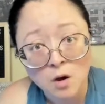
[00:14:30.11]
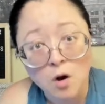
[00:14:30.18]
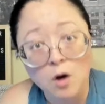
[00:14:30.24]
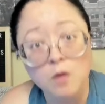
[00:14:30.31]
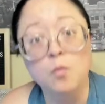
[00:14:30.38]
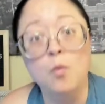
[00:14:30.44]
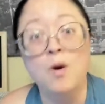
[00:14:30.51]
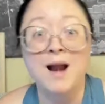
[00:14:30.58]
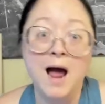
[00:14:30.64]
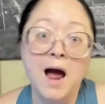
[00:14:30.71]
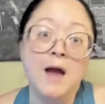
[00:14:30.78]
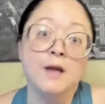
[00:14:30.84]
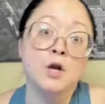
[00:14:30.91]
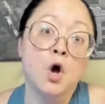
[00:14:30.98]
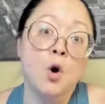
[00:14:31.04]
on what
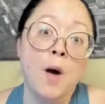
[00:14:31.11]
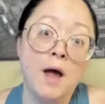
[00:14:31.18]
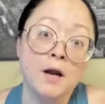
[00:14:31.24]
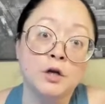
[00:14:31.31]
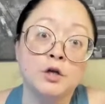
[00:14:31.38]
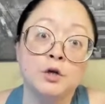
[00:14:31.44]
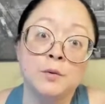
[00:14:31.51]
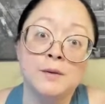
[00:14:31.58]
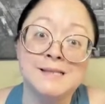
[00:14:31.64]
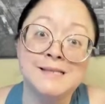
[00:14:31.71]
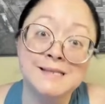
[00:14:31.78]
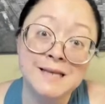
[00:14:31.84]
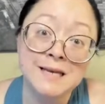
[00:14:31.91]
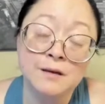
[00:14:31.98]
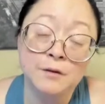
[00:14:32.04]
I know how to do, a
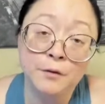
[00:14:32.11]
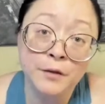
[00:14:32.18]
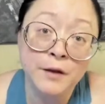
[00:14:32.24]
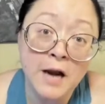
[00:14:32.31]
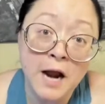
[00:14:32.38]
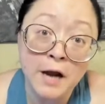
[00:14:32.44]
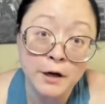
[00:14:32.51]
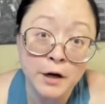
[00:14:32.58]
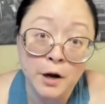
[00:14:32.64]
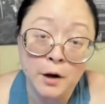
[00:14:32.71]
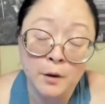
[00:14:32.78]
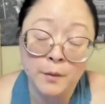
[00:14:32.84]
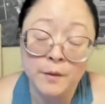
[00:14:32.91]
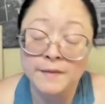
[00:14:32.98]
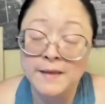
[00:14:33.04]
skill that I
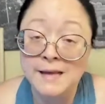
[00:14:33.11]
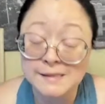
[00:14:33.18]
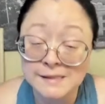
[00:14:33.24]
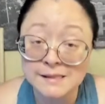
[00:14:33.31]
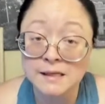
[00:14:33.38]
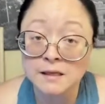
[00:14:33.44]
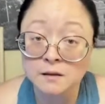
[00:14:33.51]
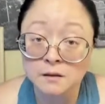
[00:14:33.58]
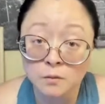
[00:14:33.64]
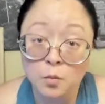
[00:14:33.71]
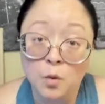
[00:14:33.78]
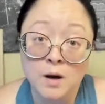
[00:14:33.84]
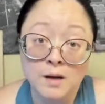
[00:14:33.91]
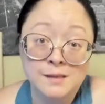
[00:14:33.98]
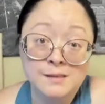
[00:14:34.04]
know, and that skill
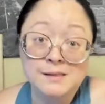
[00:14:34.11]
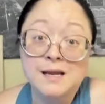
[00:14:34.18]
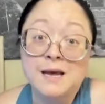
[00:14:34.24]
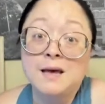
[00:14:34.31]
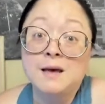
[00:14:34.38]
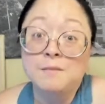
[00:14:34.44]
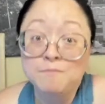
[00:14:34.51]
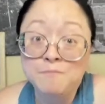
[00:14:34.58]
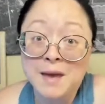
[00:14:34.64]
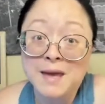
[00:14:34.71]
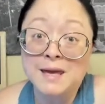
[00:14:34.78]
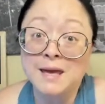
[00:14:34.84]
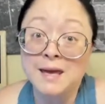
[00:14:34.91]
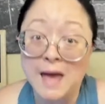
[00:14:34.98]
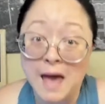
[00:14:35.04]
was
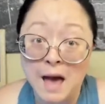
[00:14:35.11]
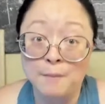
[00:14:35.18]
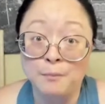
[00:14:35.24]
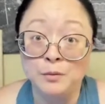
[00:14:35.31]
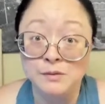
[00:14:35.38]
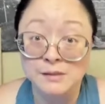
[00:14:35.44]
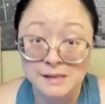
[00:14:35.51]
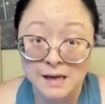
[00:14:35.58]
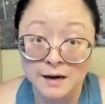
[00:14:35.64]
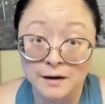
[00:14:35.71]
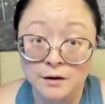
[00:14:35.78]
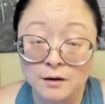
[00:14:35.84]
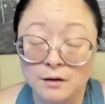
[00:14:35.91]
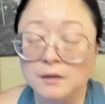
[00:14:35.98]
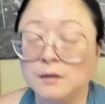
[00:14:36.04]
making apple
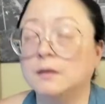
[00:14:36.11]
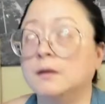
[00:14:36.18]
cider.